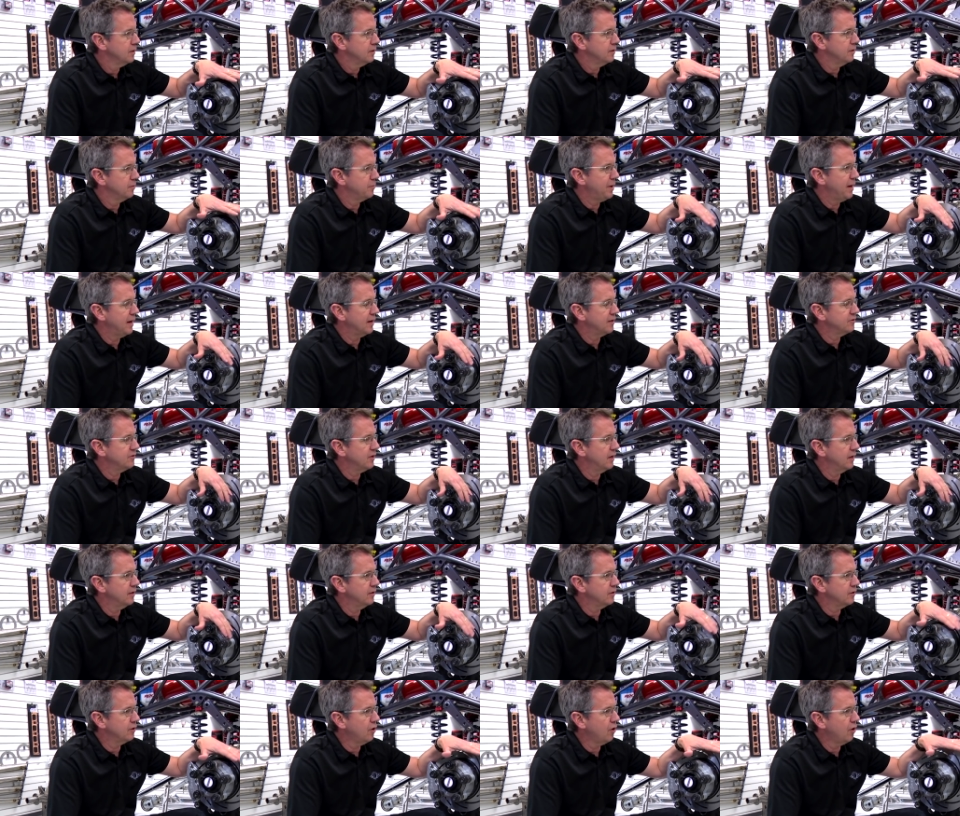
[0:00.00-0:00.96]
the back side
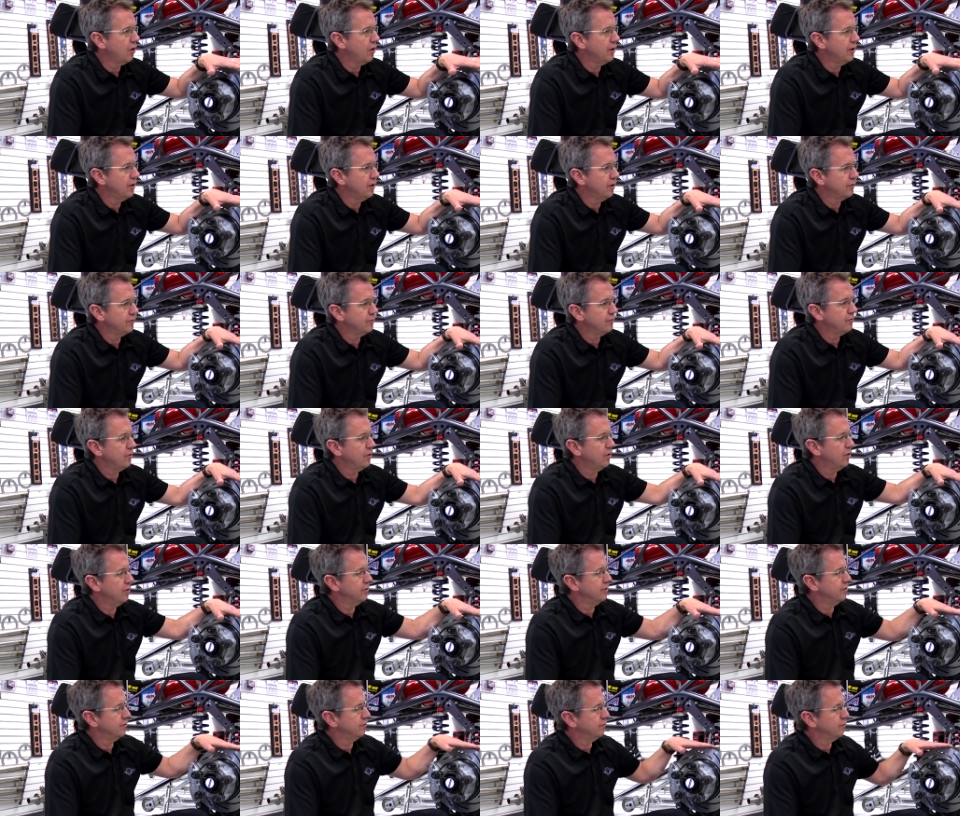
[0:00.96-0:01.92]
of the car here on the,
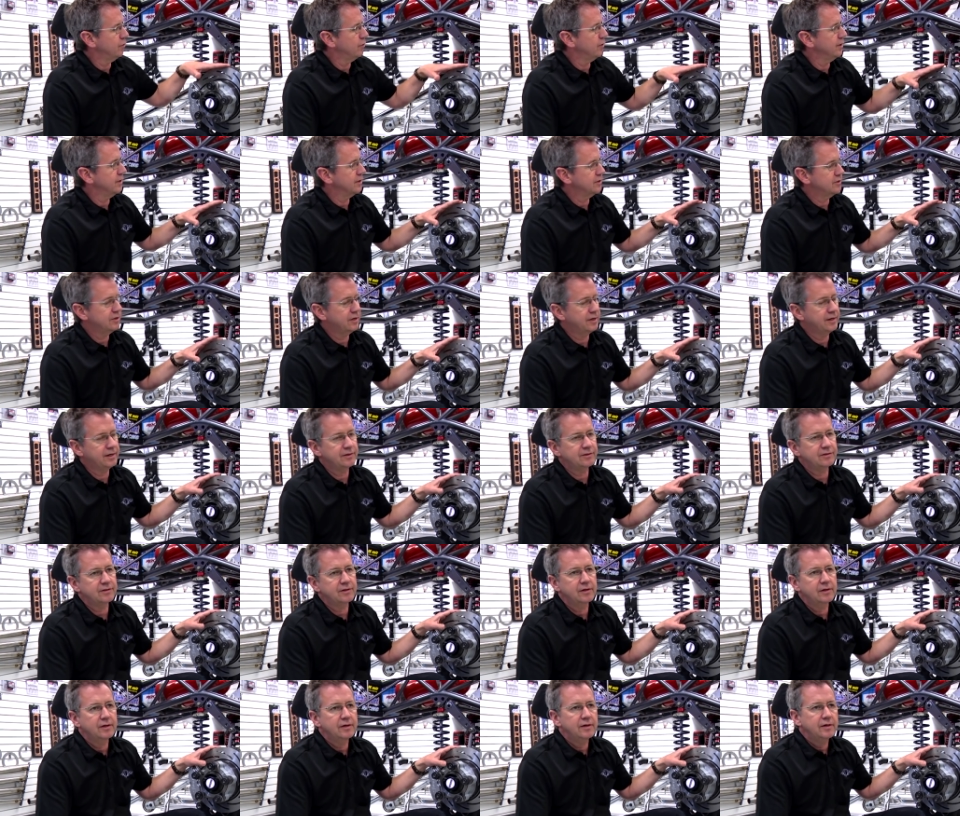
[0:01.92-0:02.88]
on the four-link settings
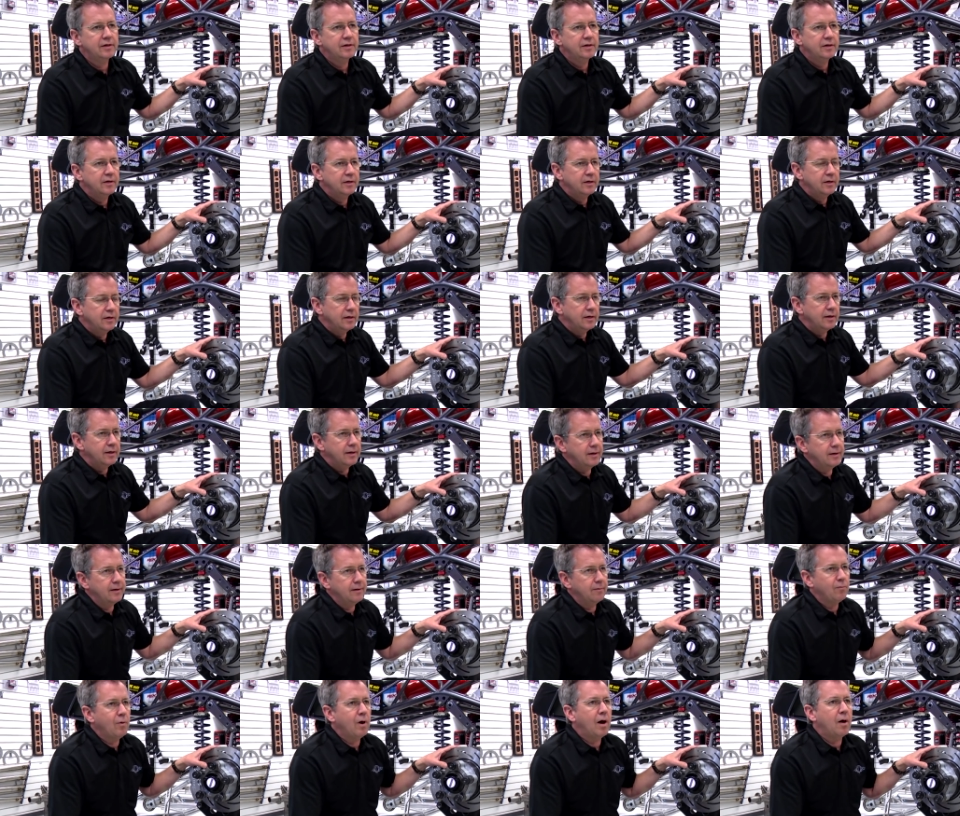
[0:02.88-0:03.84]

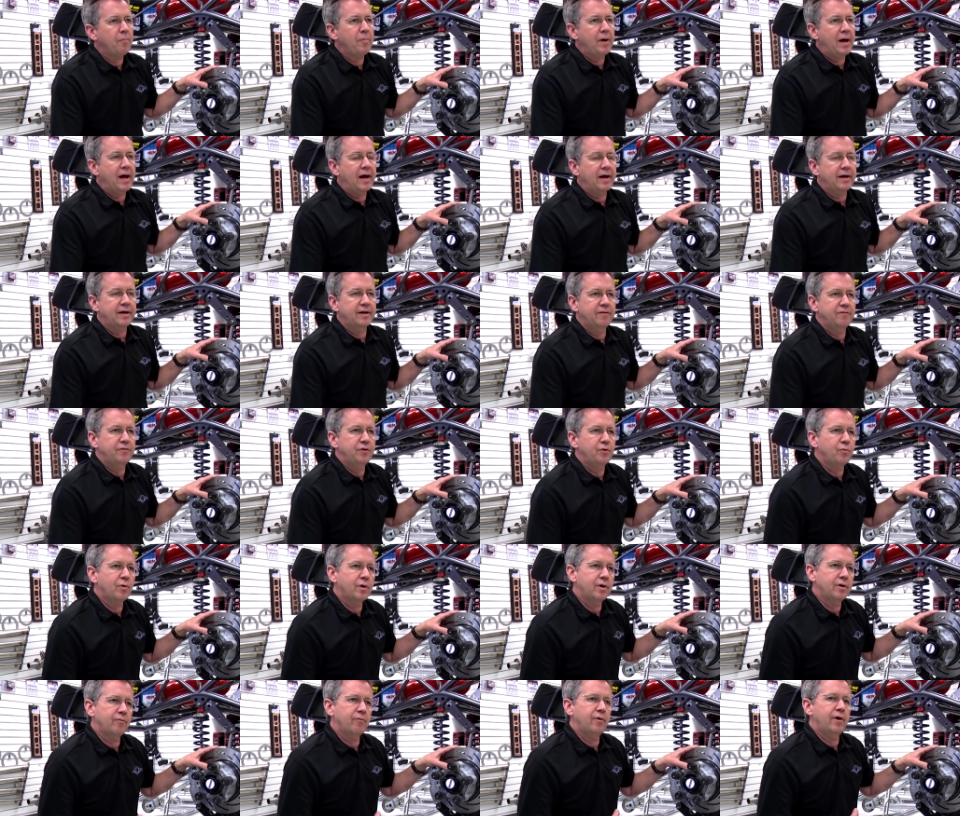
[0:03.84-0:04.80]
a while back, and if you
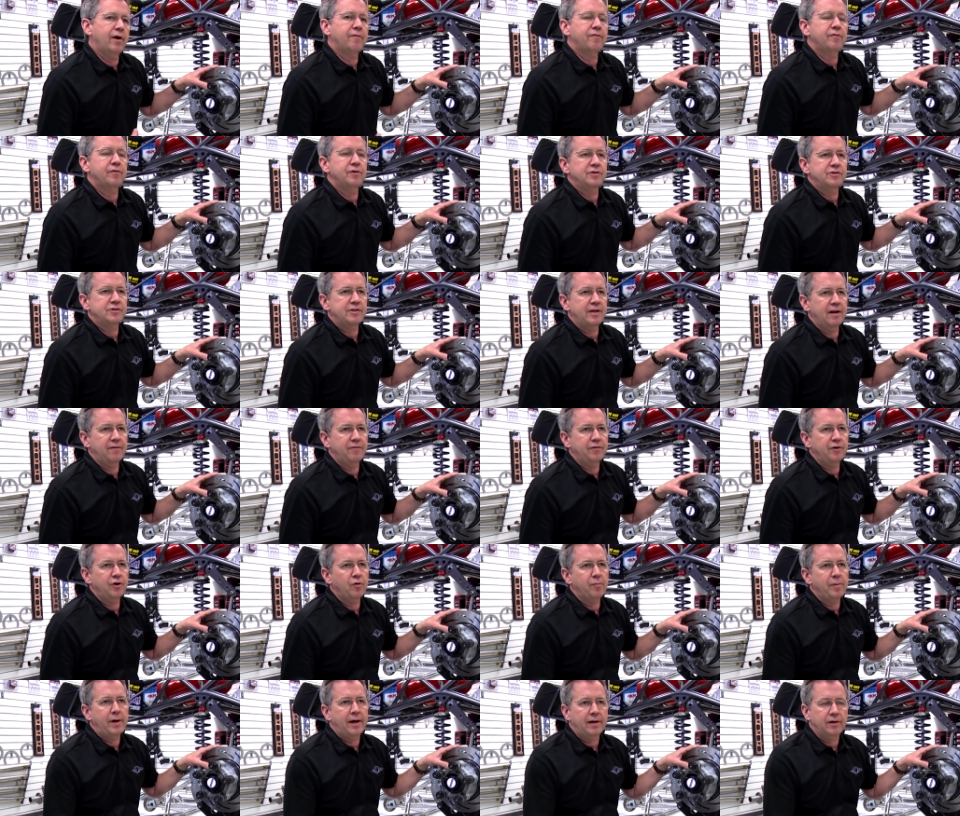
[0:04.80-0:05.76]
want to reference that, if you
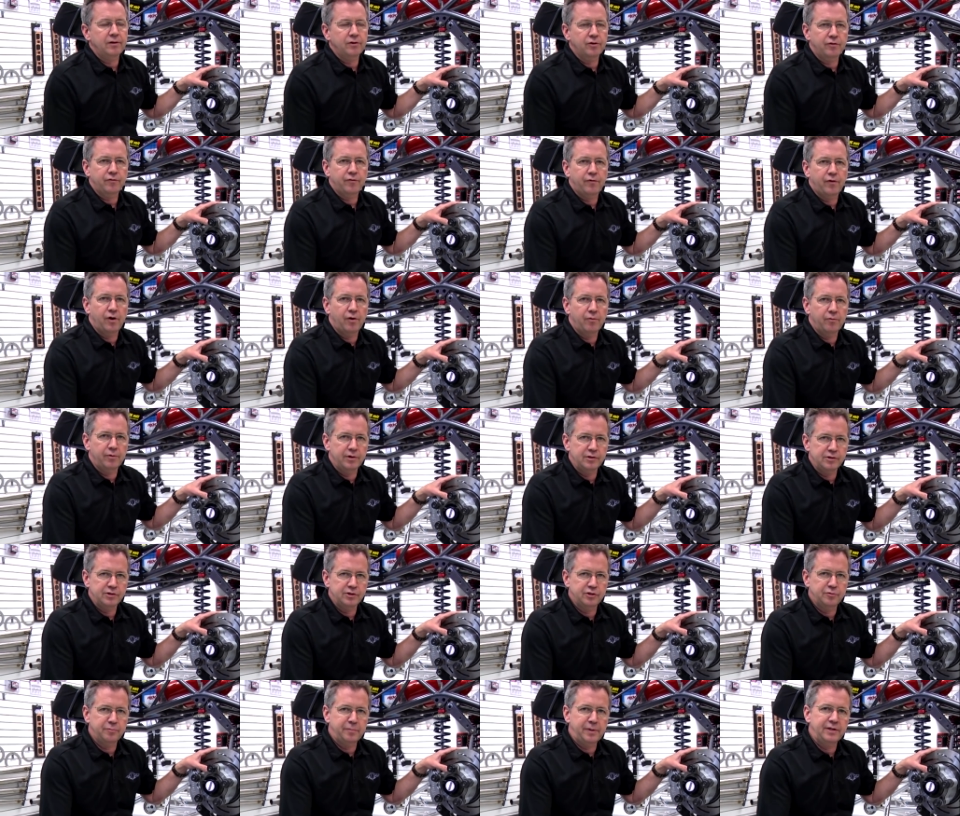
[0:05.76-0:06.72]
go back and look for our rear
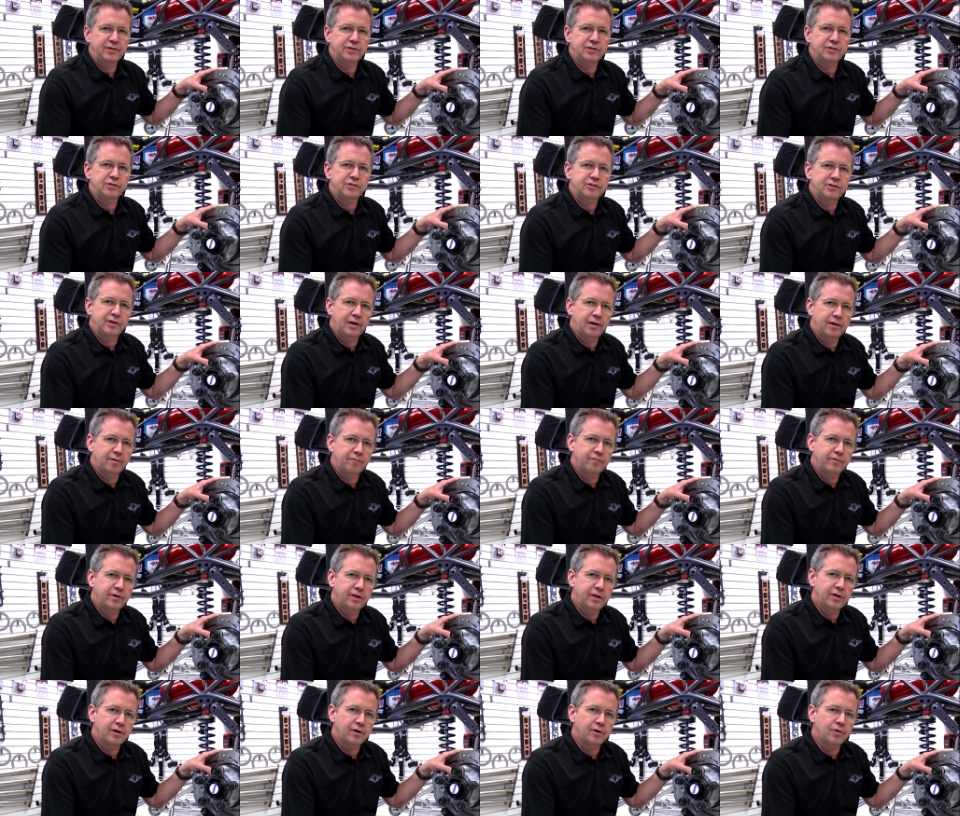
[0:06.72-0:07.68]
suspension setup
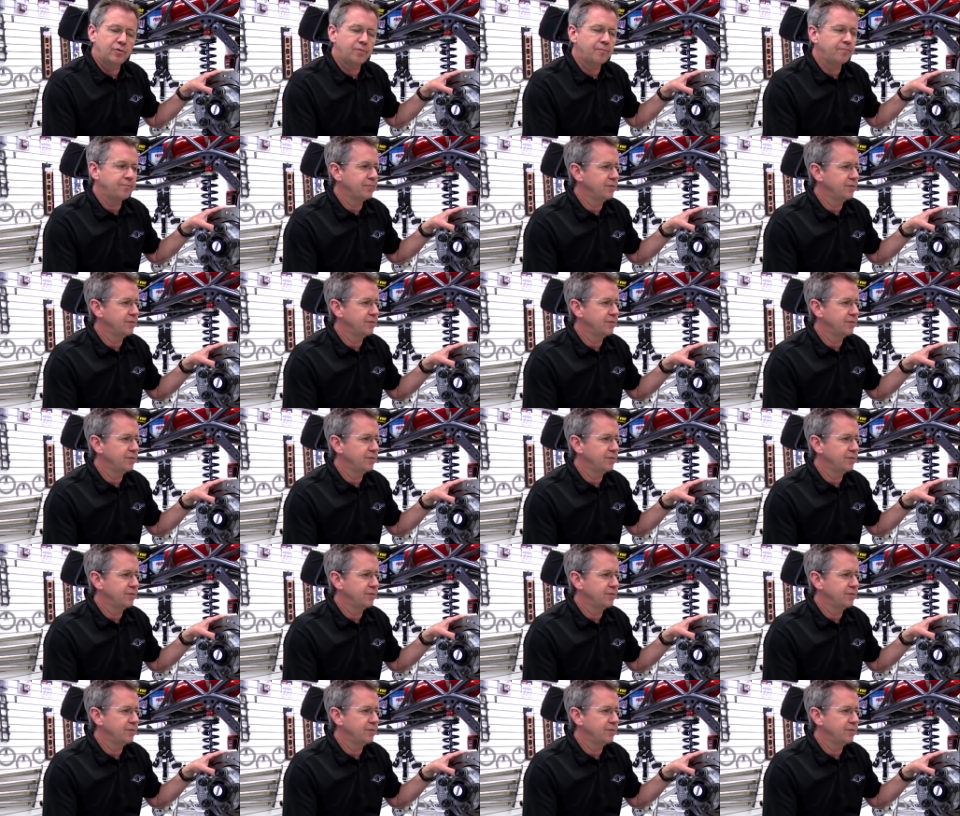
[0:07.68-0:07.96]
video,